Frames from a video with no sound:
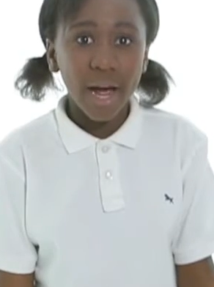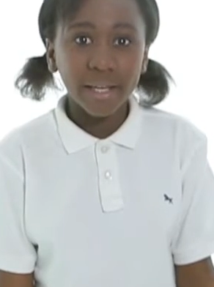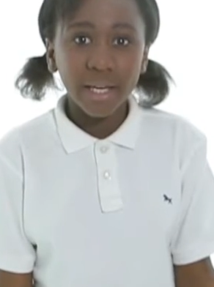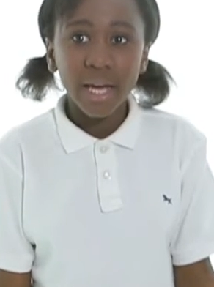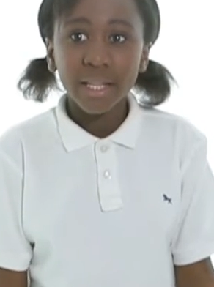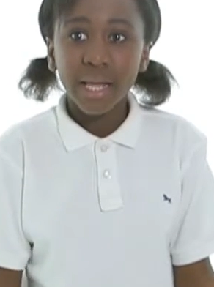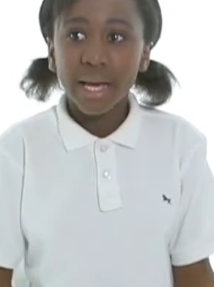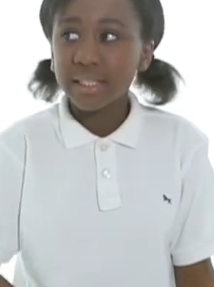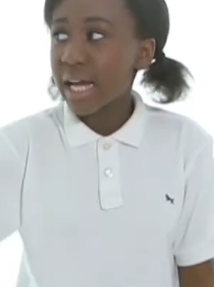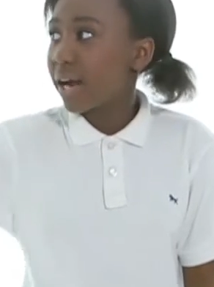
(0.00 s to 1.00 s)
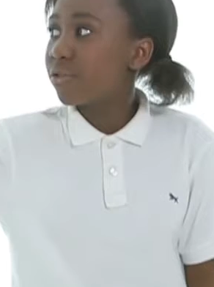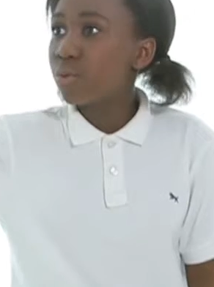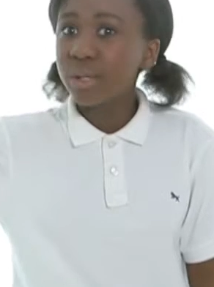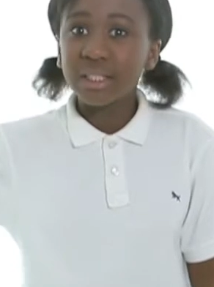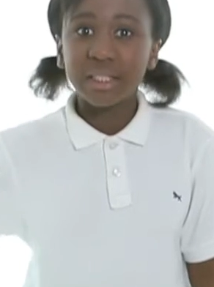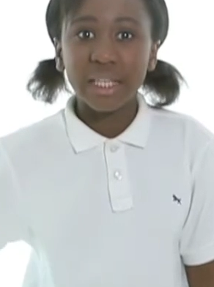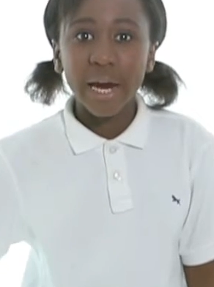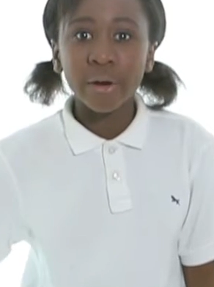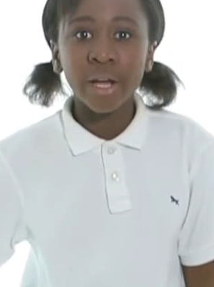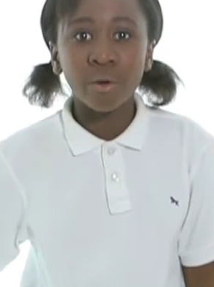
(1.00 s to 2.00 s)
cracking that gets everyone
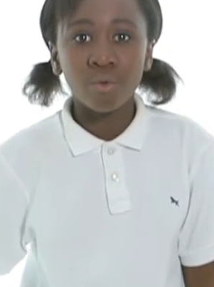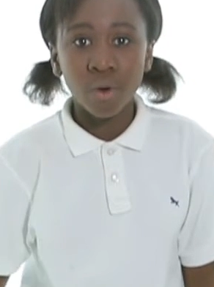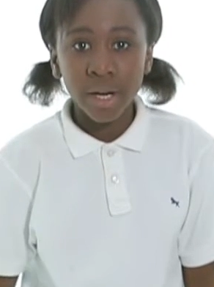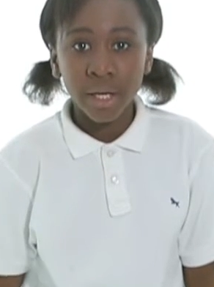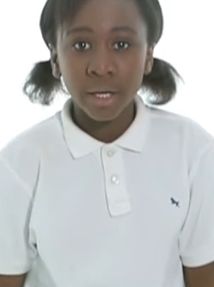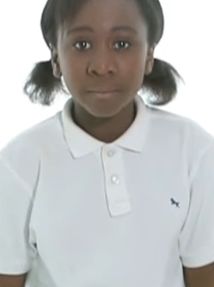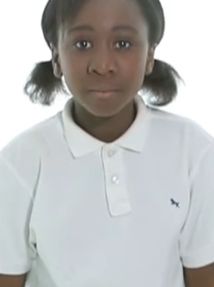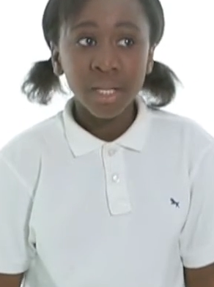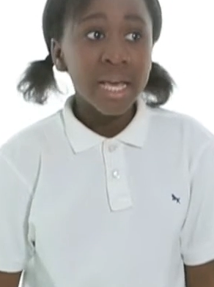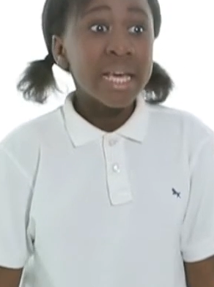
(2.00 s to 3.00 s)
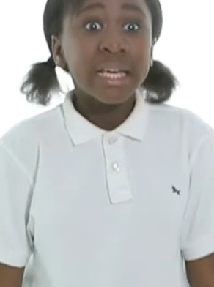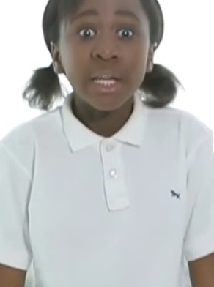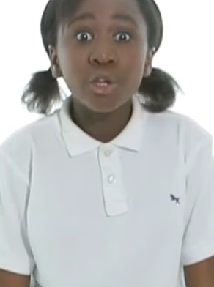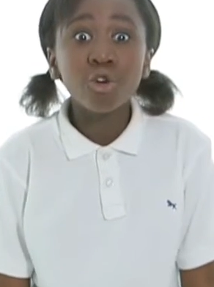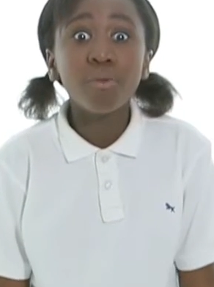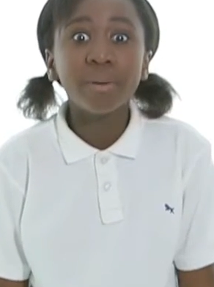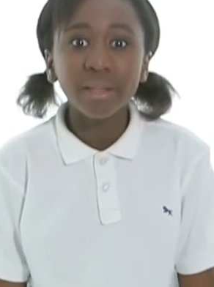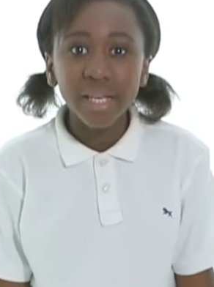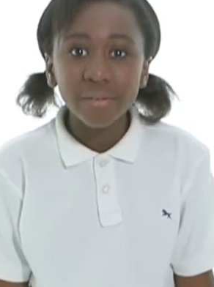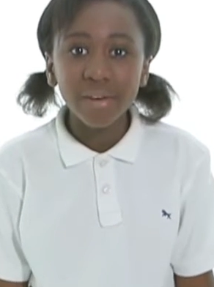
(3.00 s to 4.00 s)
scared and running. Can you
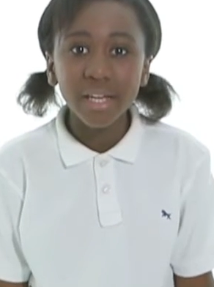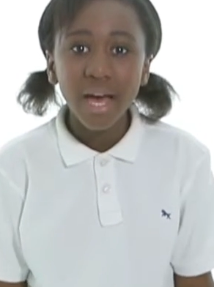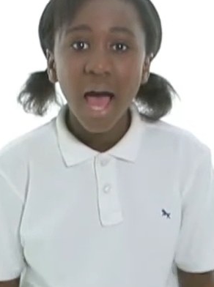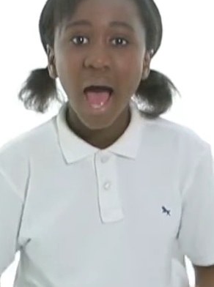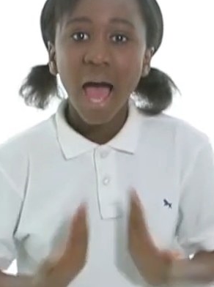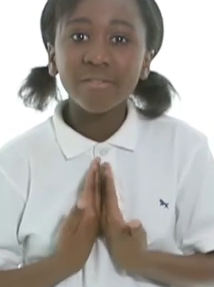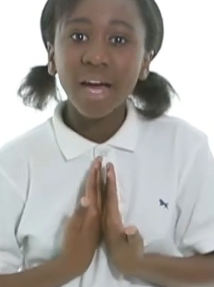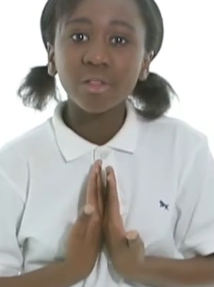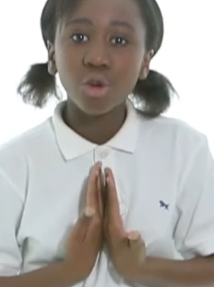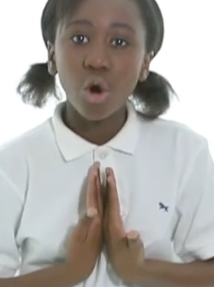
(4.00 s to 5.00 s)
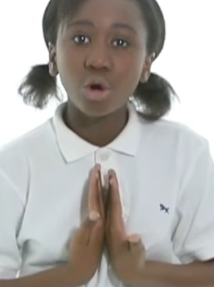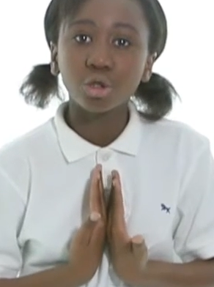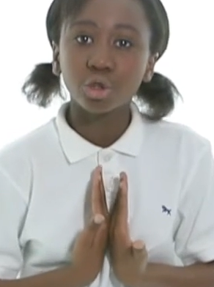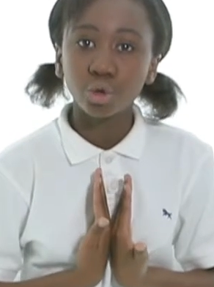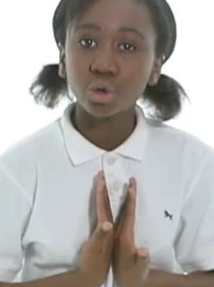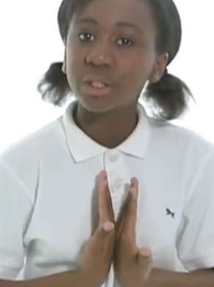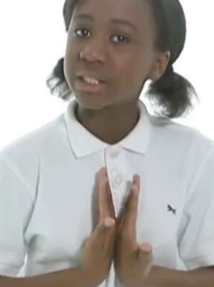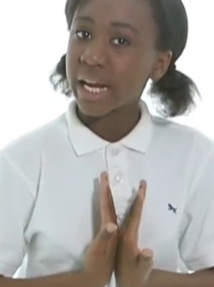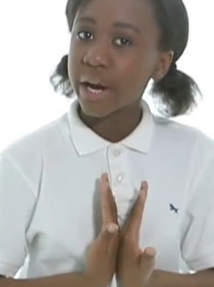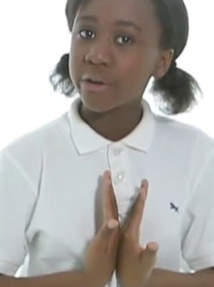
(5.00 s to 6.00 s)
believe it? I've got the whole school
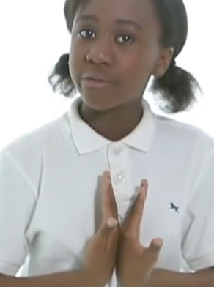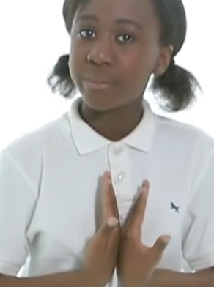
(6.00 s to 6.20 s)
scared of...